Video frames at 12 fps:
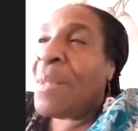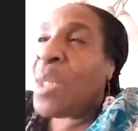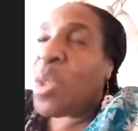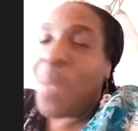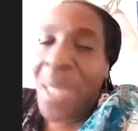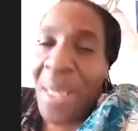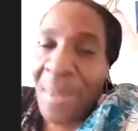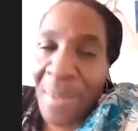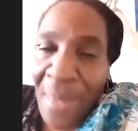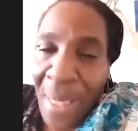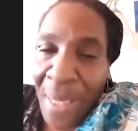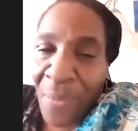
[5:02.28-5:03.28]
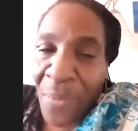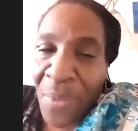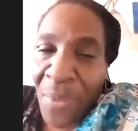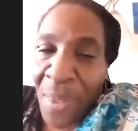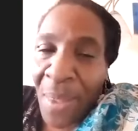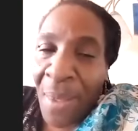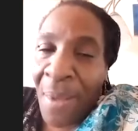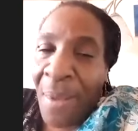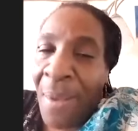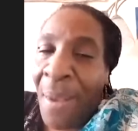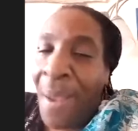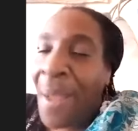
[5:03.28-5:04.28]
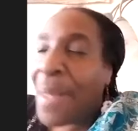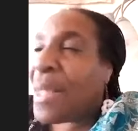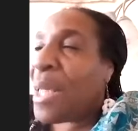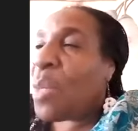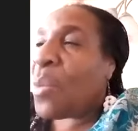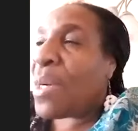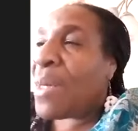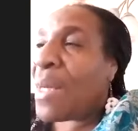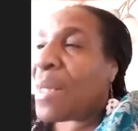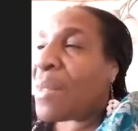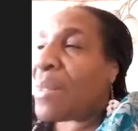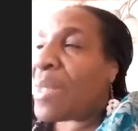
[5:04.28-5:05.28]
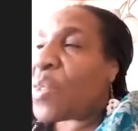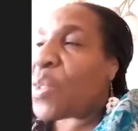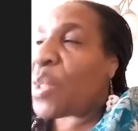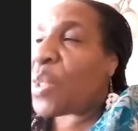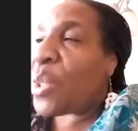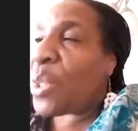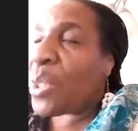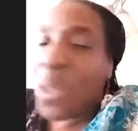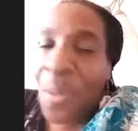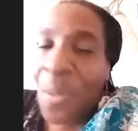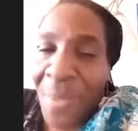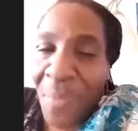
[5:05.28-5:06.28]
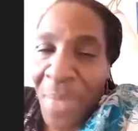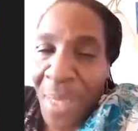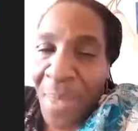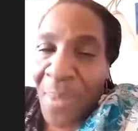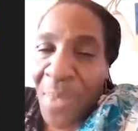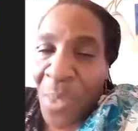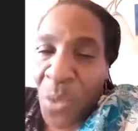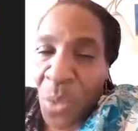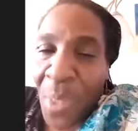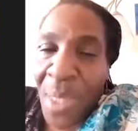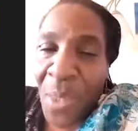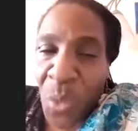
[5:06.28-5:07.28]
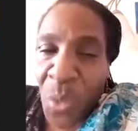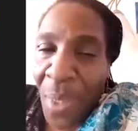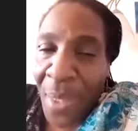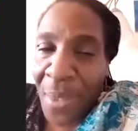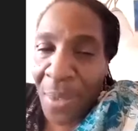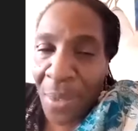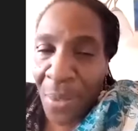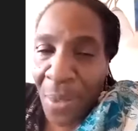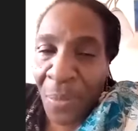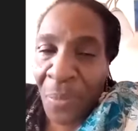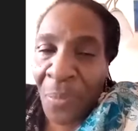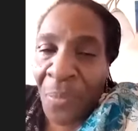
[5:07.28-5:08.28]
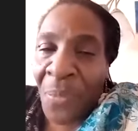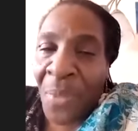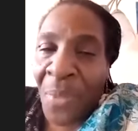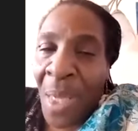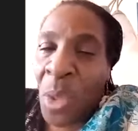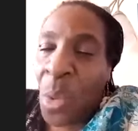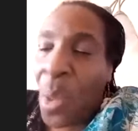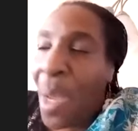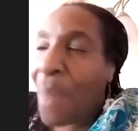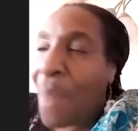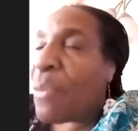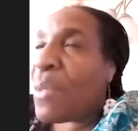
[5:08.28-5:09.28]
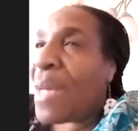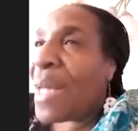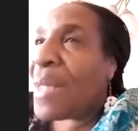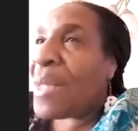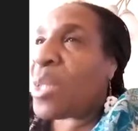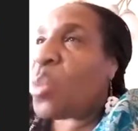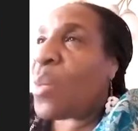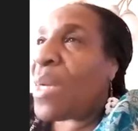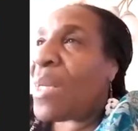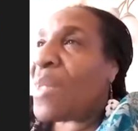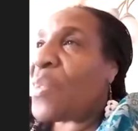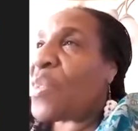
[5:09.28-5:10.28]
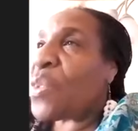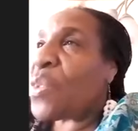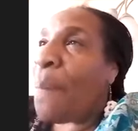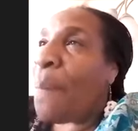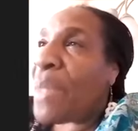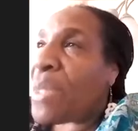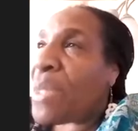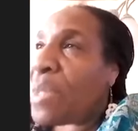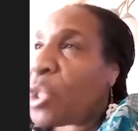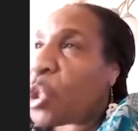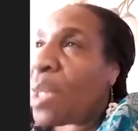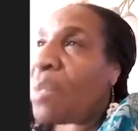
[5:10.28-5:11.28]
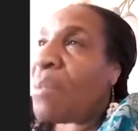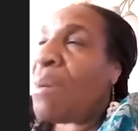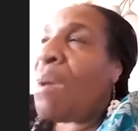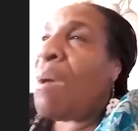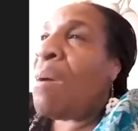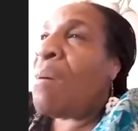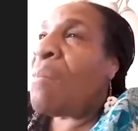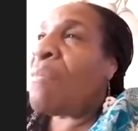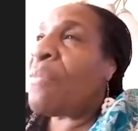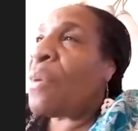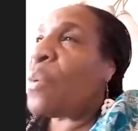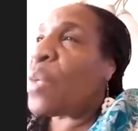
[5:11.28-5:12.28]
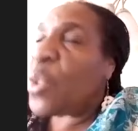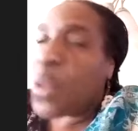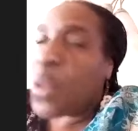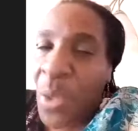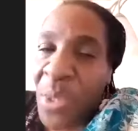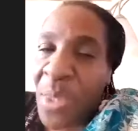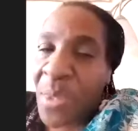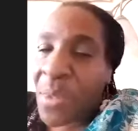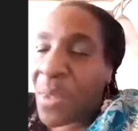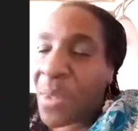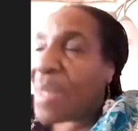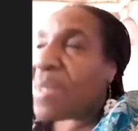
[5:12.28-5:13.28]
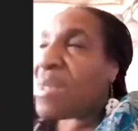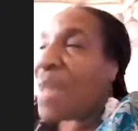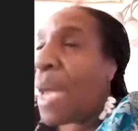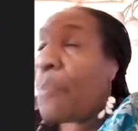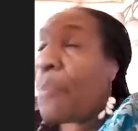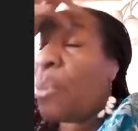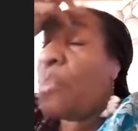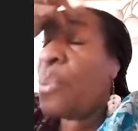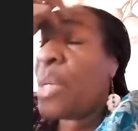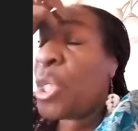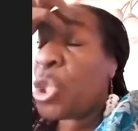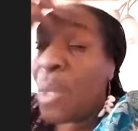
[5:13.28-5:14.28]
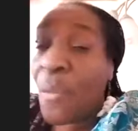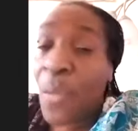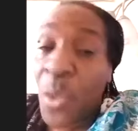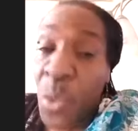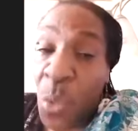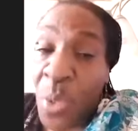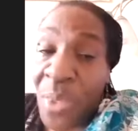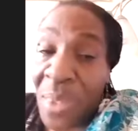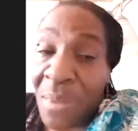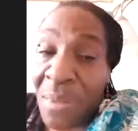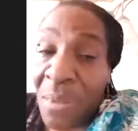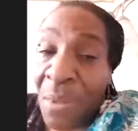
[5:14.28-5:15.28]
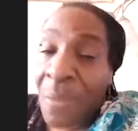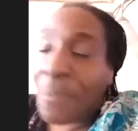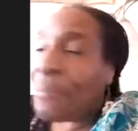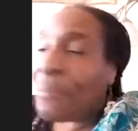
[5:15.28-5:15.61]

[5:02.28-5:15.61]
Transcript: to be enslaved and they were not considered human beings and so on and so on, you know? And you have a reality where there's this competition for resources or this appropriation of resources. So